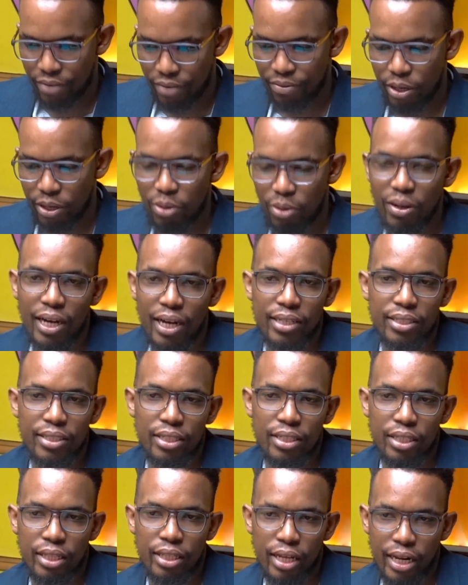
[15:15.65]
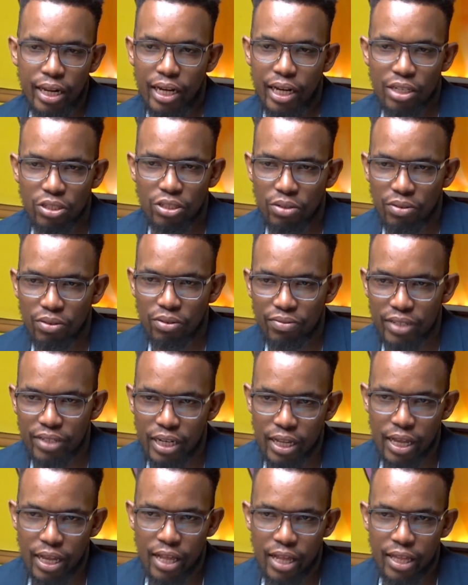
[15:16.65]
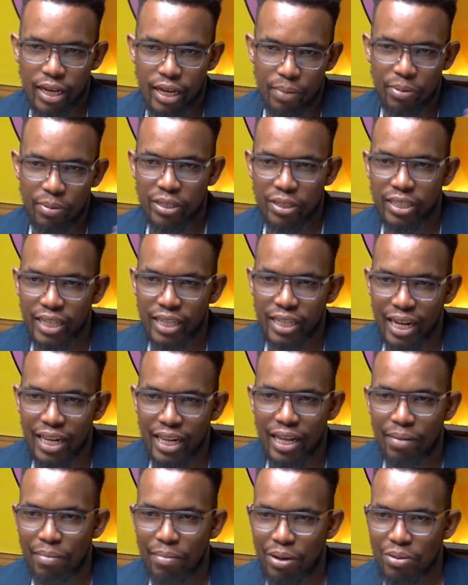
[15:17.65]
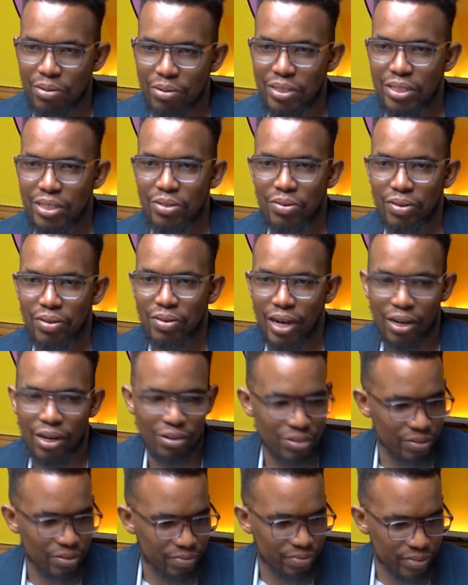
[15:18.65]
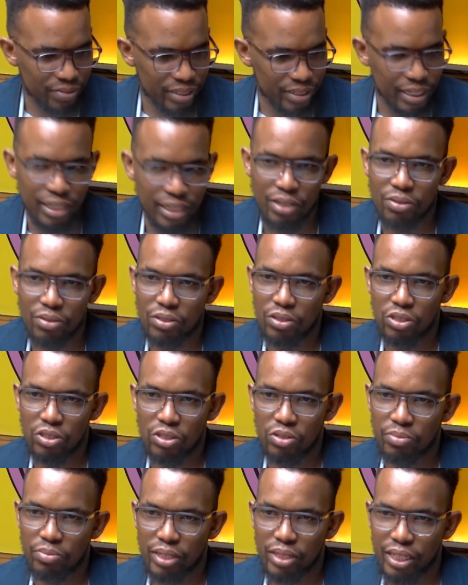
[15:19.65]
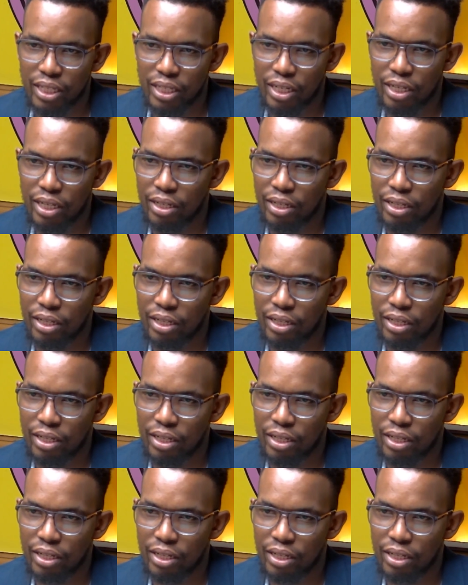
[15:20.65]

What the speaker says: we look at the reaction we've seen, I think I pointed earlier about a lot of chatter on social media.